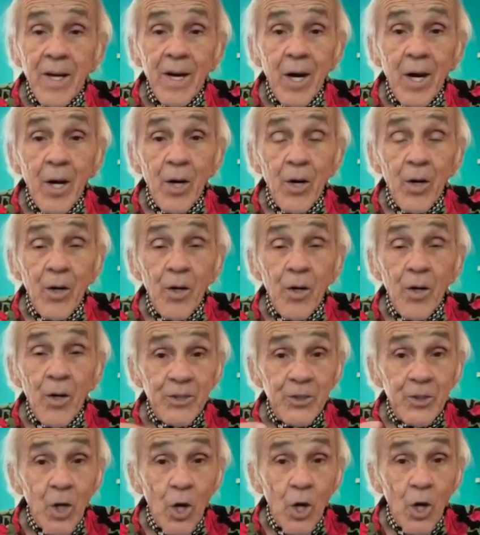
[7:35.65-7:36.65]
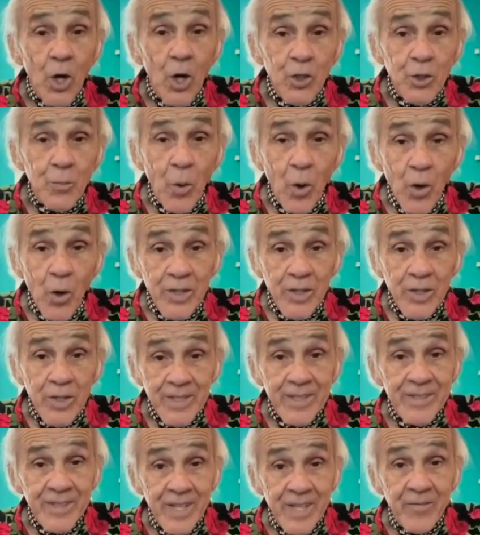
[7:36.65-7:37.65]
uh, his daughter's party
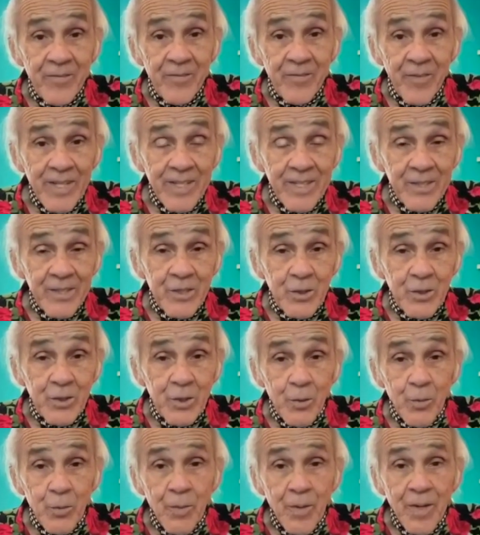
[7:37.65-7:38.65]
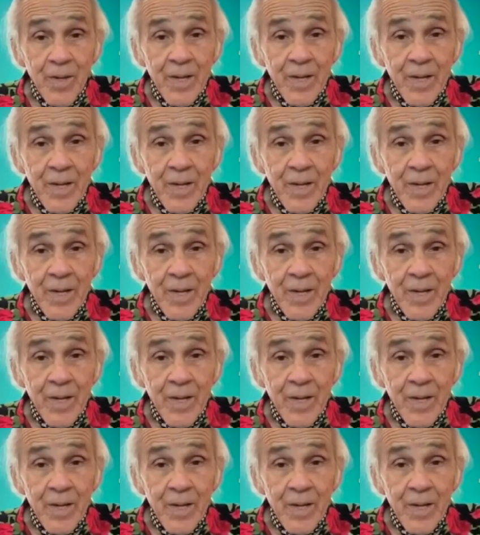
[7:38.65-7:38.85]
that they invited us to.